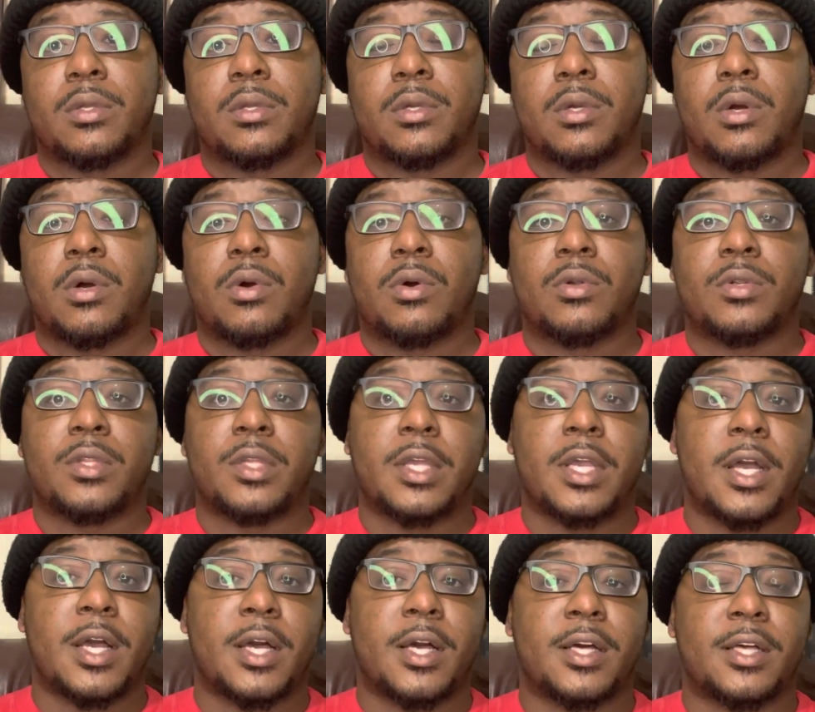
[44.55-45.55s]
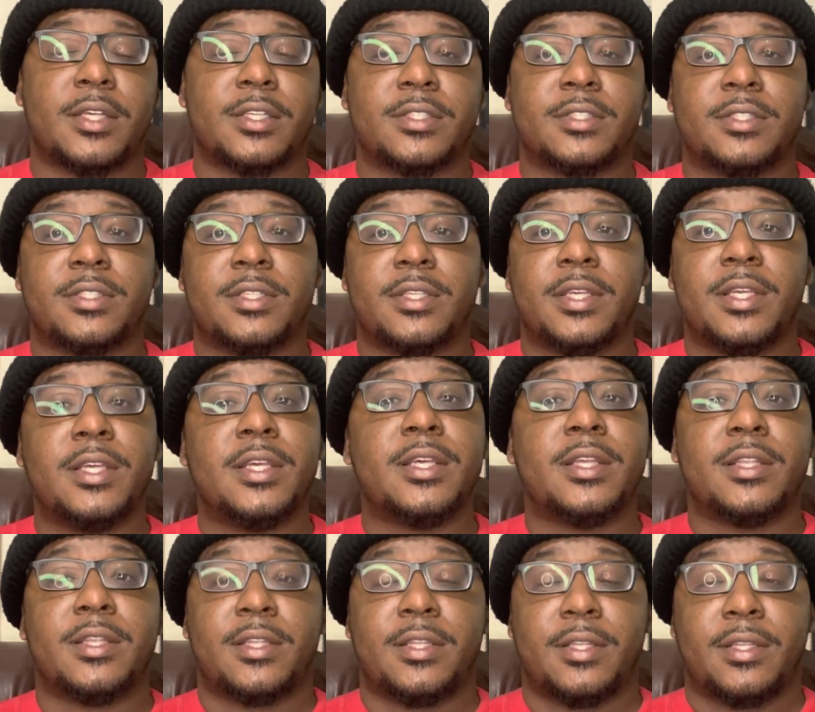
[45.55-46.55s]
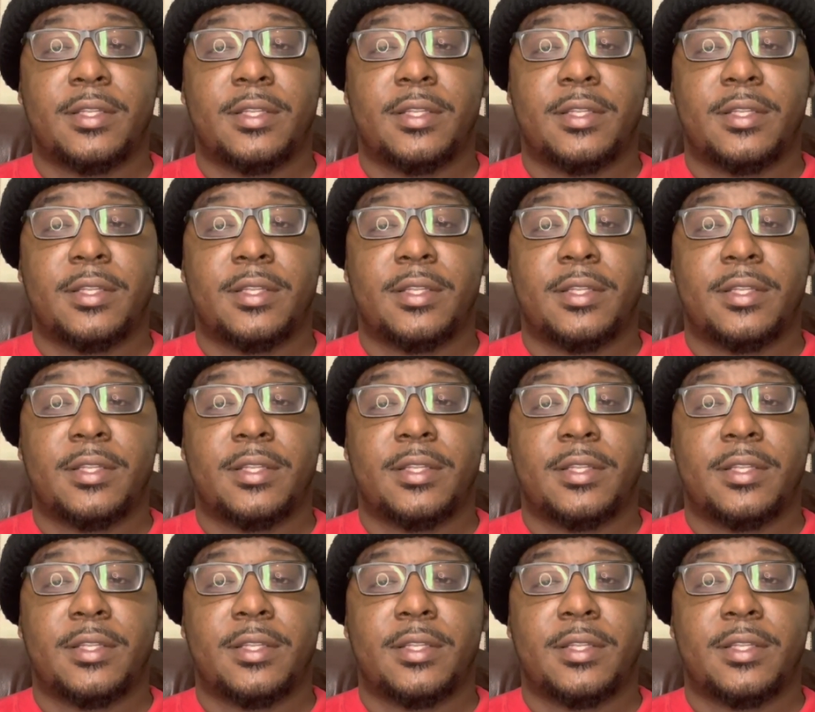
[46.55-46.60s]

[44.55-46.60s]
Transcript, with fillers: all the guys in